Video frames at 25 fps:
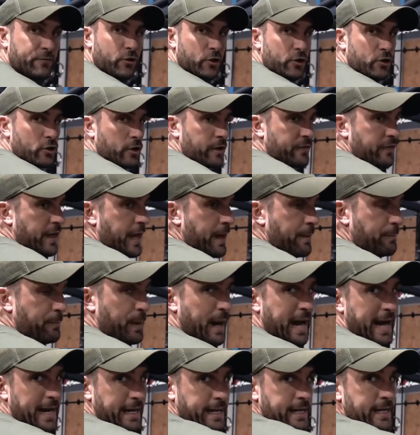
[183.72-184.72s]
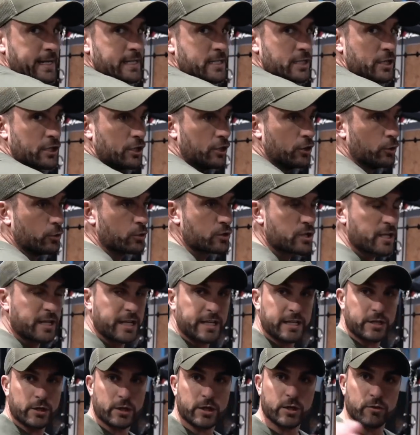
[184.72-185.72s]
got their back to you so
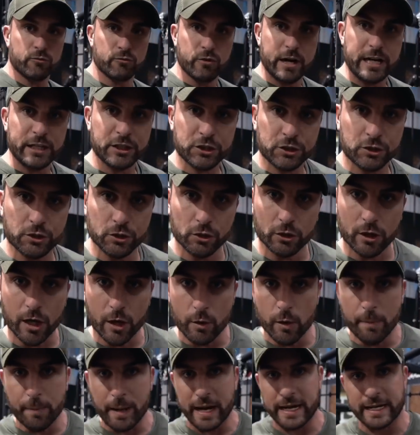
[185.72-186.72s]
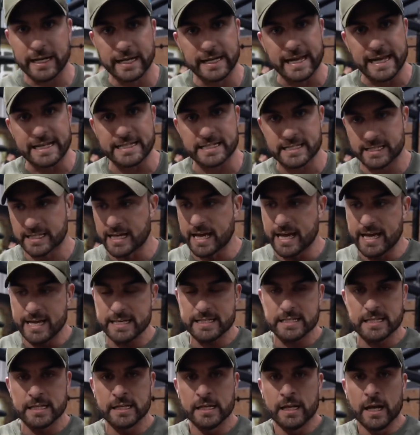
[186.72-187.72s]
that you can rest your lower back against
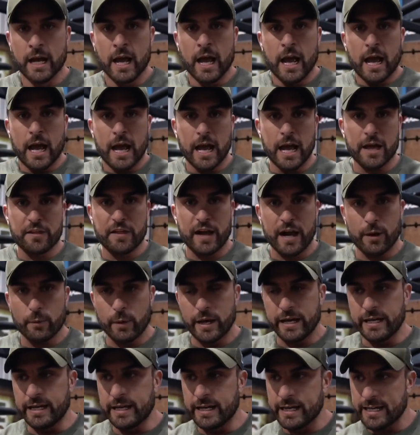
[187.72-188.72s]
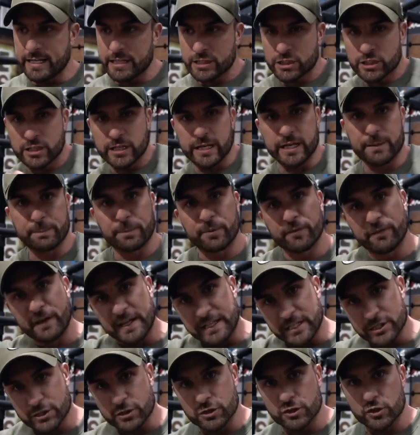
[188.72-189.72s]
theirs. That way it
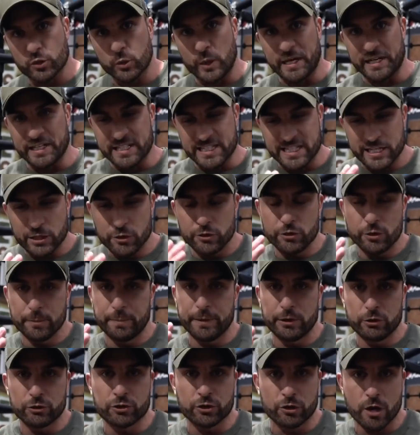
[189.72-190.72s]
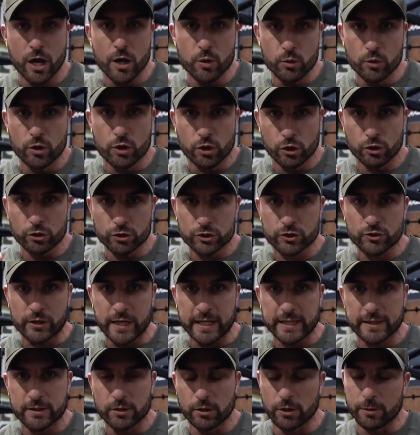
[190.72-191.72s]
prevents the swing. Until you build your own core
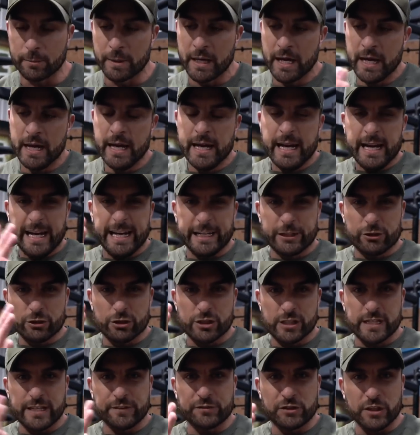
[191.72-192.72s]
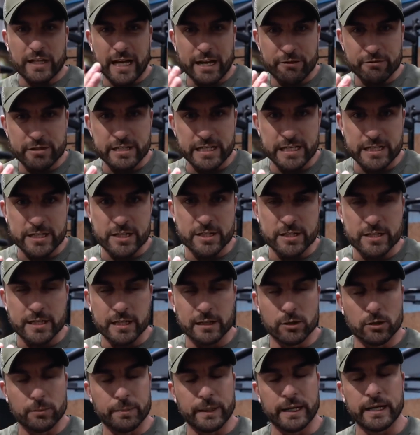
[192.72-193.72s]
strength up, it just gives you that resistance a
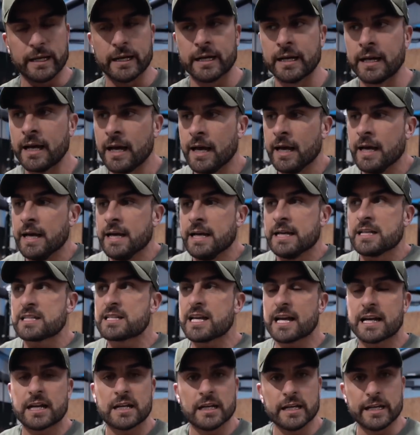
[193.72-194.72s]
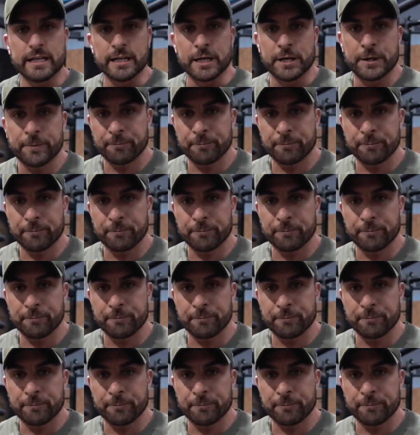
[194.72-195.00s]
little bit. Secondly,